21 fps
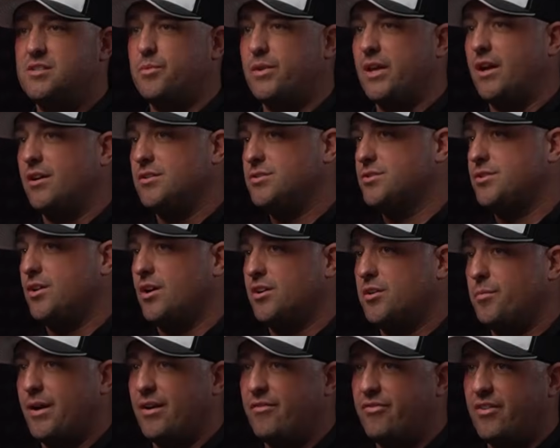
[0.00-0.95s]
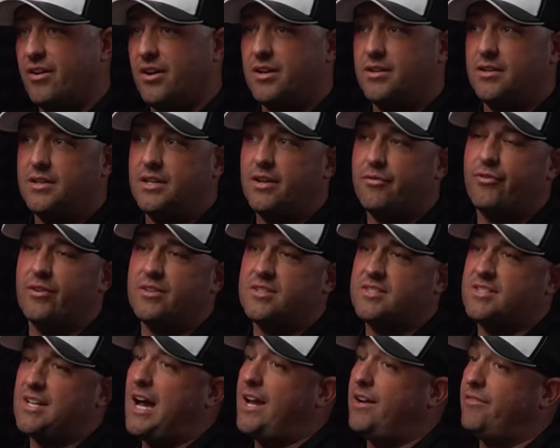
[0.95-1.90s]
but they also talked about a very different
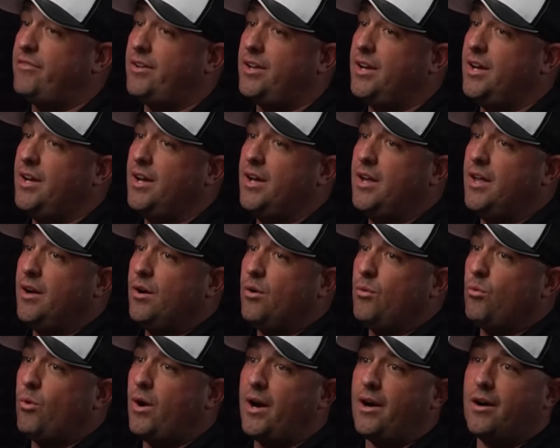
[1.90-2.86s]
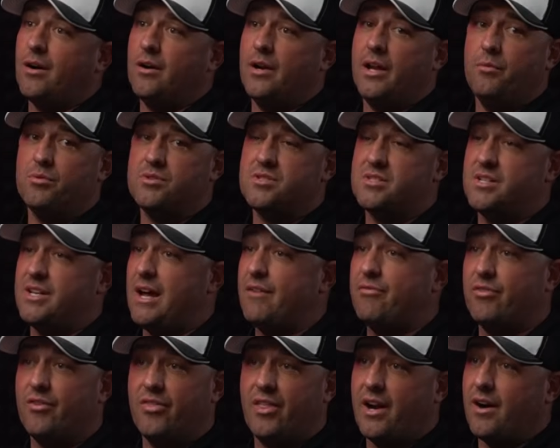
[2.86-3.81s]
side of it where he was
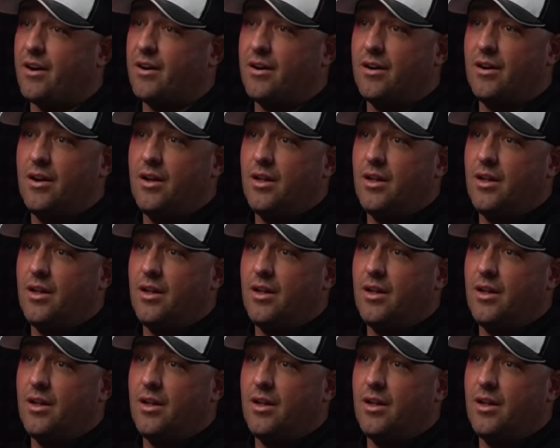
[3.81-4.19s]
never there.